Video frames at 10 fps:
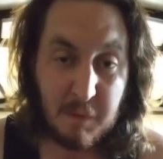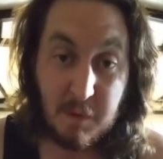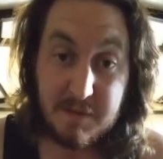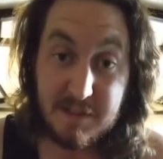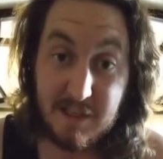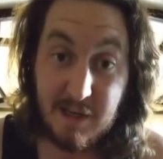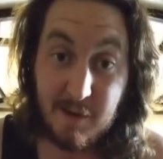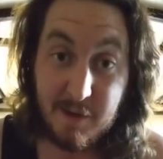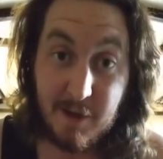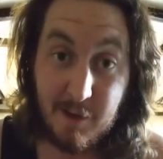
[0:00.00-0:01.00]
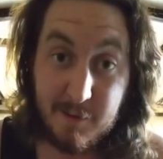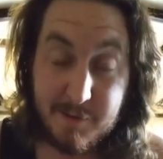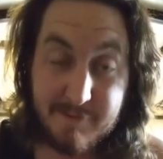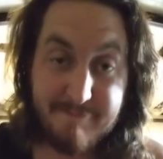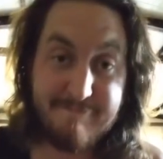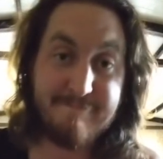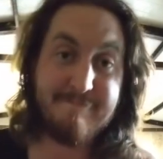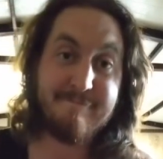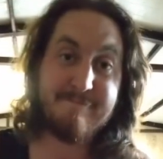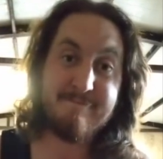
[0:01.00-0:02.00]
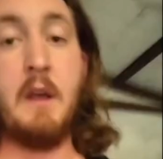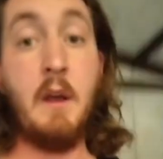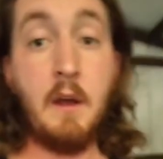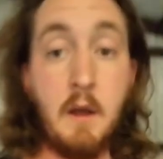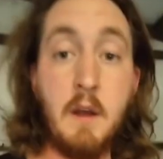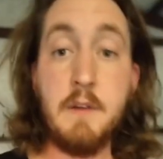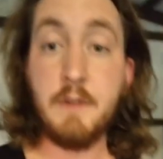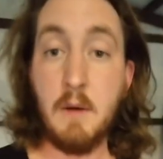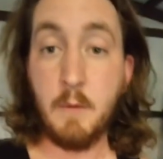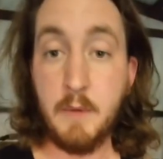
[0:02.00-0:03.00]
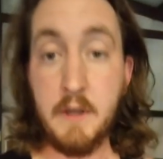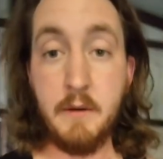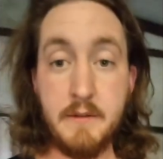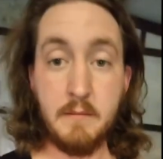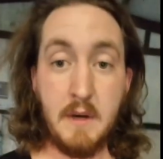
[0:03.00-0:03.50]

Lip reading: We'll see how it goes. So I'm going to be using